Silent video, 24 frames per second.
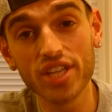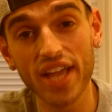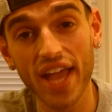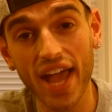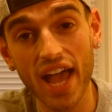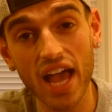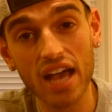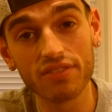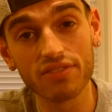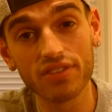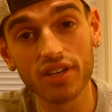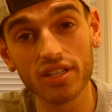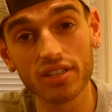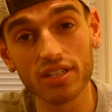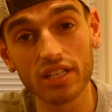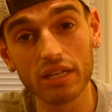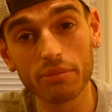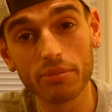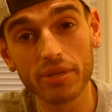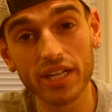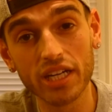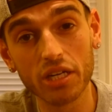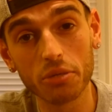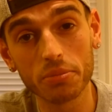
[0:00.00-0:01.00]
you have on
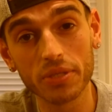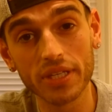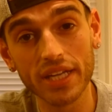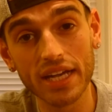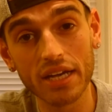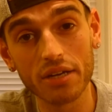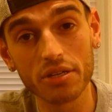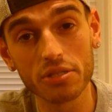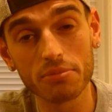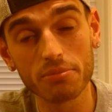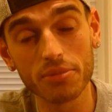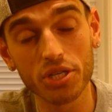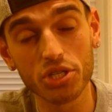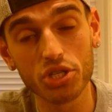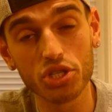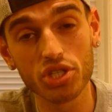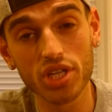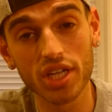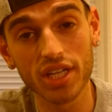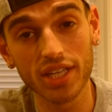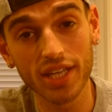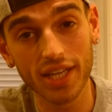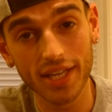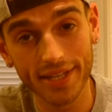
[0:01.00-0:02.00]
them and help you out as much as
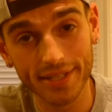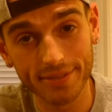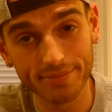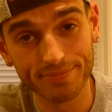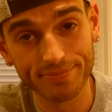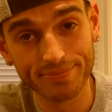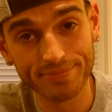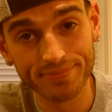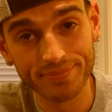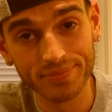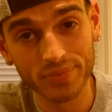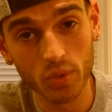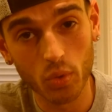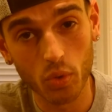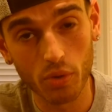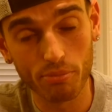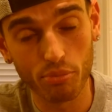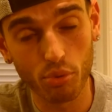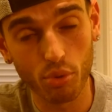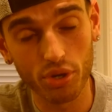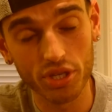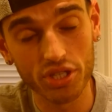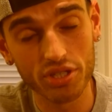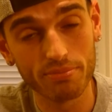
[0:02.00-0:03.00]
I can, or
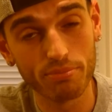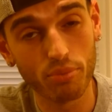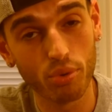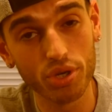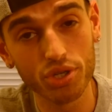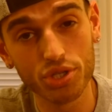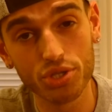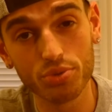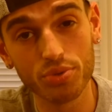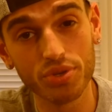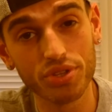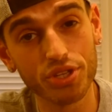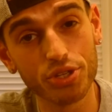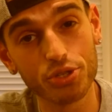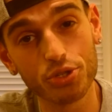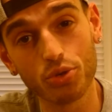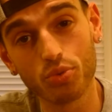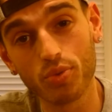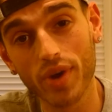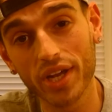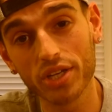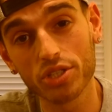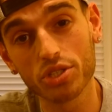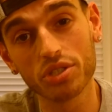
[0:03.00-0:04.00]
point you in the
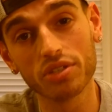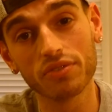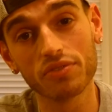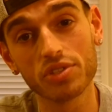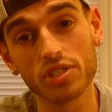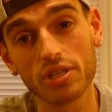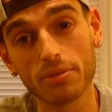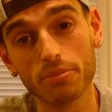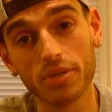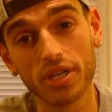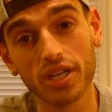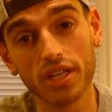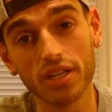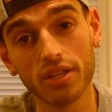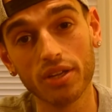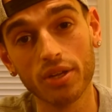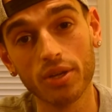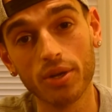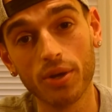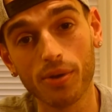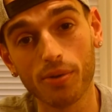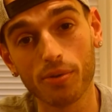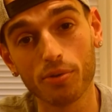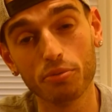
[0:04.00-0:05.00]
direction of somebody
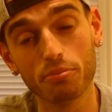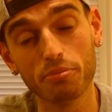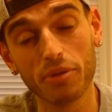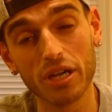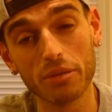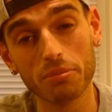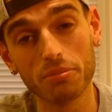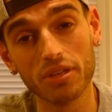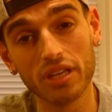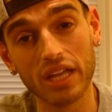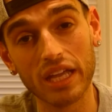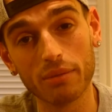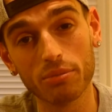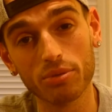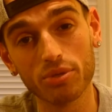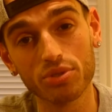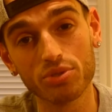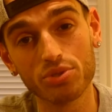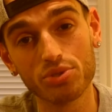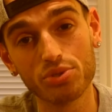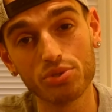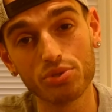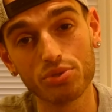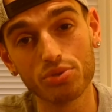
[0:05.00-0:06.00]
who might be able
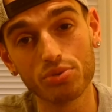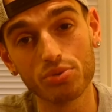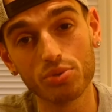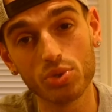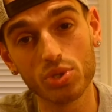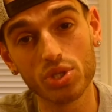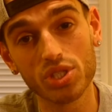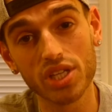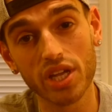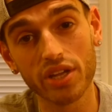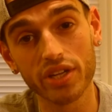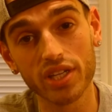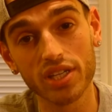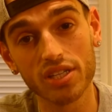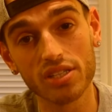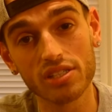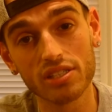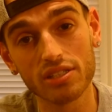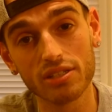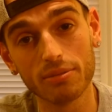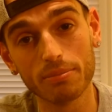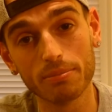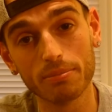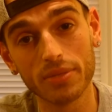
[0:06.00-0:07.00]
to sell you
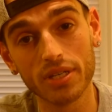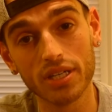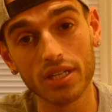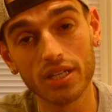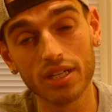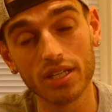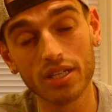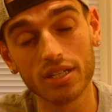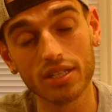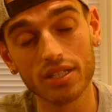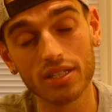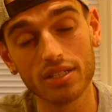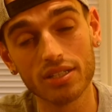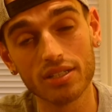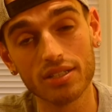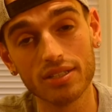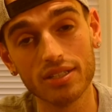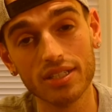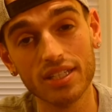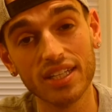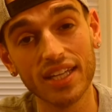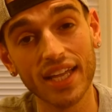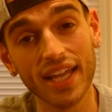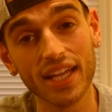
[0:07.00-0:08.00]
some
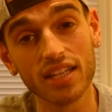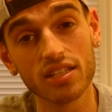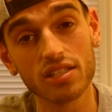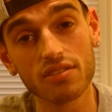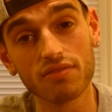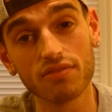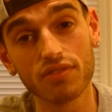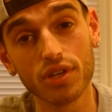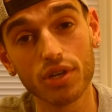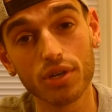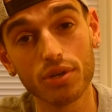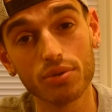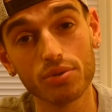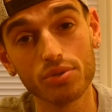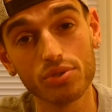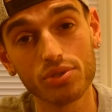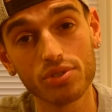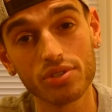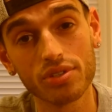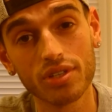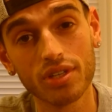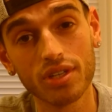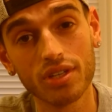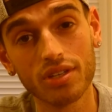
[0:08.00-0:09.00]
decants of
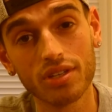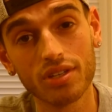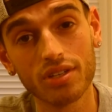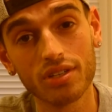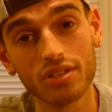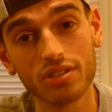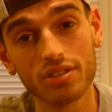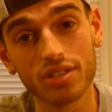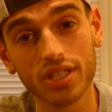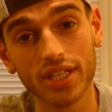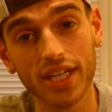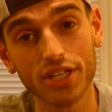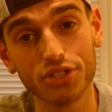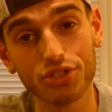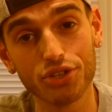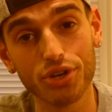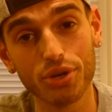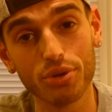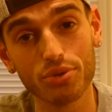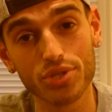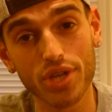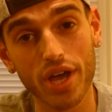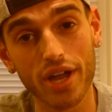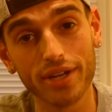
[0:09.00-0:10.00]
those to get your
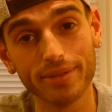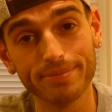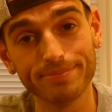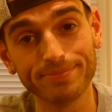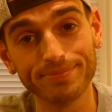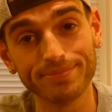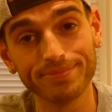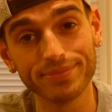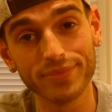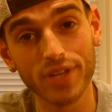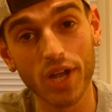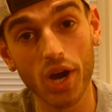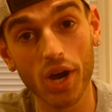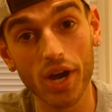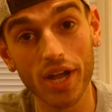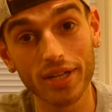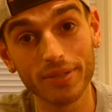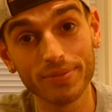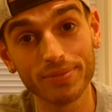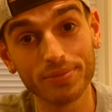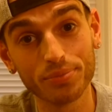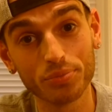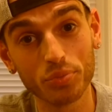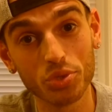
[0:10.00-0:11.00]
nose on it. All
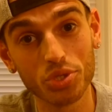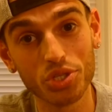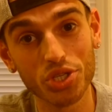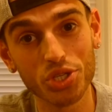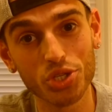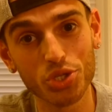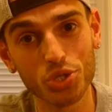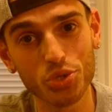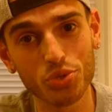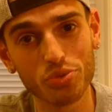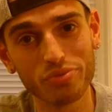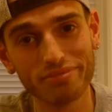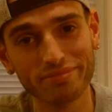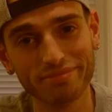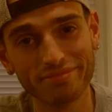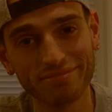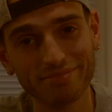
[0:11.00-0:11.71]
right, we'll see you soon.